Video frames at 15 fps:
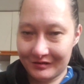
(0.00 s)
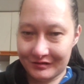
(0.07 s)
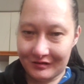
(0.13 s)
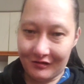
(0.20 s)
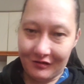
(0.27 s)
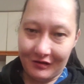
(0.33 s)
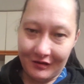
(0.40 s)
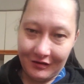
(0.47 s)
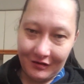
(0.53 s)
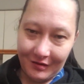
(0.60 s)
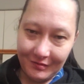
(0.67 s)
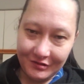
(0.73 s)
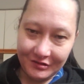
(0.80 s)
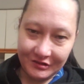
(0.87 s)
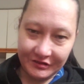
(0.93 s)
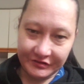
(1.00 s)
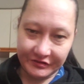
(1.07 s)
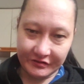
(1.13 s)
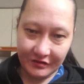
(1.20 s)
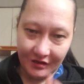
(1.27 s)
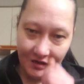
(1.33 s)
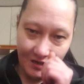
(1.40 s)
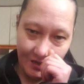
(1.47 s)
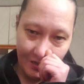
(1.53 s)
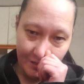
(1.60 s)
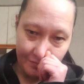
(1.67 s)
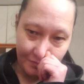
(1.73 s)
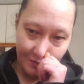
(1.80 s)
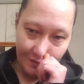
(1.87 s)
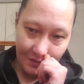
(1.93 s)
So, like, comment,
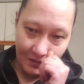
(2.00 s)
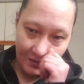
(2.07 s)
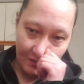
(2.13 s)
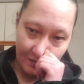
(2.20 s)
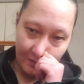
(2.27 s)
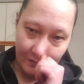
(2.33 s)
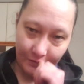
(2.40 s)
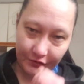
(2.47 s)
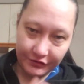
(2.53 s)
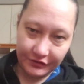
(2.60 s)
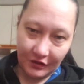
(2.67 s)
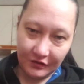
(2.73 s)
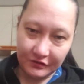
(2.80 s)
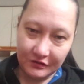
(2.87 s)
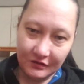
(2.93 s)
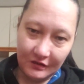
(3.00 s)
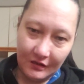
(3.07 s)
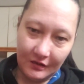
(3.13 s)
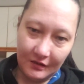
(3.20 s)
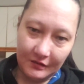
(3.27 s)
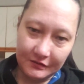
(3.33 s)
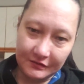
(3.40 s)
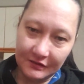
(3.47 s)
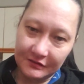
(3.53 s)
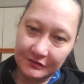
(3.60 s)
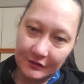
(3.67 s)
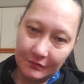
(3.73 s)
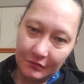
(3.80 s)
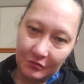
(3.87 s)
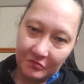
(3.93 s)
subscribe, uh, and I will talk to you guys next
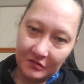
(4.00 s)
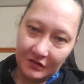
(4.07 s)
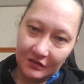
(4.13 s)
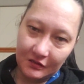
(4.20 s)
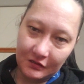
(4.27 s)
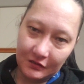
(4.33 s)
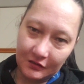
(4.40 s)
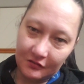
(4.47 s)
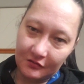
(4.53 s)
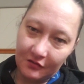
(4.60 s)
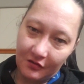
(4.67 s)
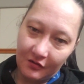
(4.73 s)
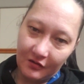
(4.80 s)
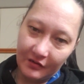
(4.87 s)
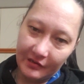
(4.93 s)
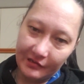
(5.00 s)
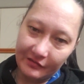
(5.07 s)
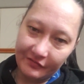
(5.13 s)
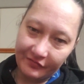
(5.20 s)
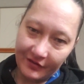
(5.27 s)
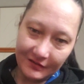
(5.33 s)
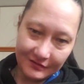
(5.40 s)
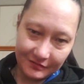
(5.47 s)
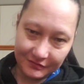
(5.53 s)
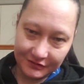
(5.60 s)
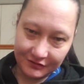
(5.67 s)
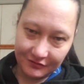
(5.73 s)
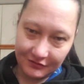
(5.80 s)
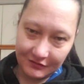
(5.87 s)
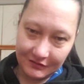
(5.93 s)
time I'm awake here on Phantom
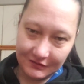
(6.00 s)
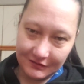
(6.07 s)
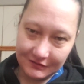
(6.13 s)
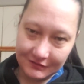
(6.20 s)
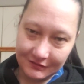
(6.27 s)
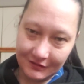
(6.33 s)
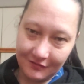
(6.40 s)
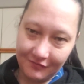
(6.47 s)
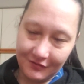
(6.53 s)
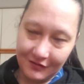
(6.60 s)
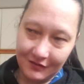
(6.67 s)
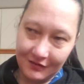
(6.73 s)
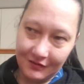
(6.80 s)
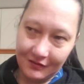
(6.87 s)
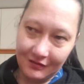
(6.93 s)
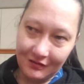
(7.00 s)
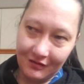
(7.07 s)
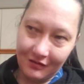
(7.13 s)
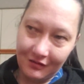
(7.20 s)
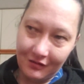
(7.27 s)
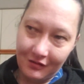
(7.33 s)
Stories, living